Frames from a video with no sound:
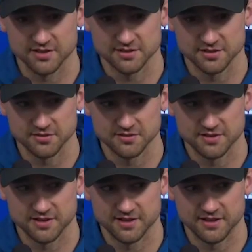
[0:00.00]
so
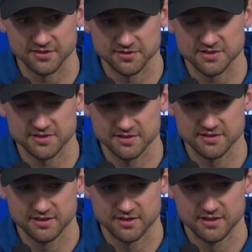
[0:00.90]
uh, i was
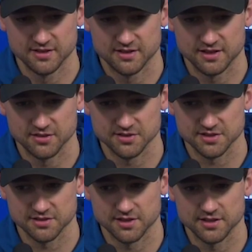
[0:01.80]
i was
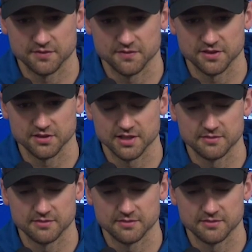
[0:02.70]
glad to fulfill that